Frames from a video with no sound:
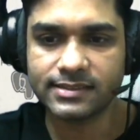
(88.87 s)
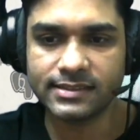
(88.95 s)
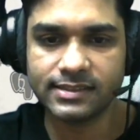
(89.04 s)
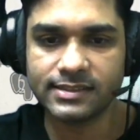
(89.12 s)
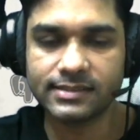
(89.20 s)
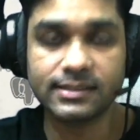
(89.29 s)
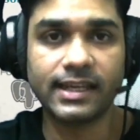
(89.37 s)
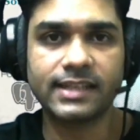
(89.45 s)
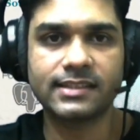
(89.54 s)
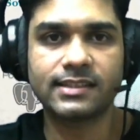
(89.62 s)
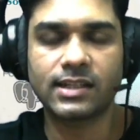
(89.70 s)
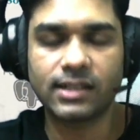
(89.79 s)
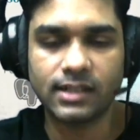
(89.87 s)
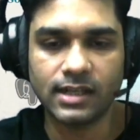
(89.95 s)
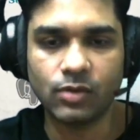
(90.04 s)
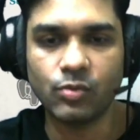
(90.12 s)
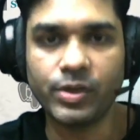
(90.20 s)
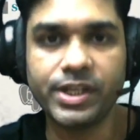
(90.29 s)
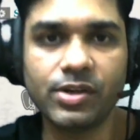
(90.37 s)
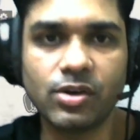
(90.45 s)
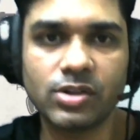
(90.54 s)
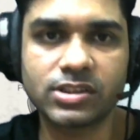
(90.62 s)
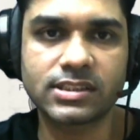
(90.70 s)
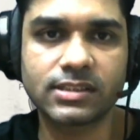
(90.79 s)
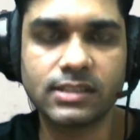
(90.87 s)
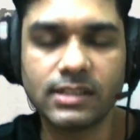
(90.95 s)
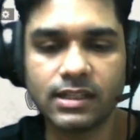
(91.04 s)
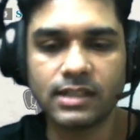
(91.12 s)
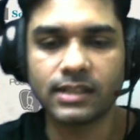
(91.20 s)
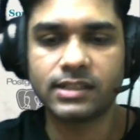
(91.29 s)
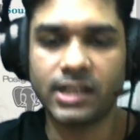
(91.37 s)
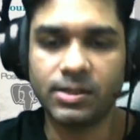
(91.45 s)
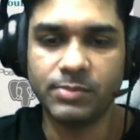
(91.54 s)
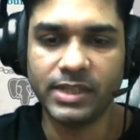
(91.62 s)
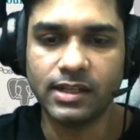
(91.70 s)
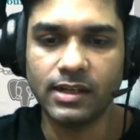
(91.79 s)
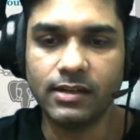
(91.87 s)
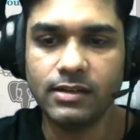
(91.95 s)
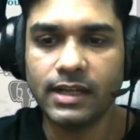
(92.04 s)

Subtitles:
This is like the Windows terminal,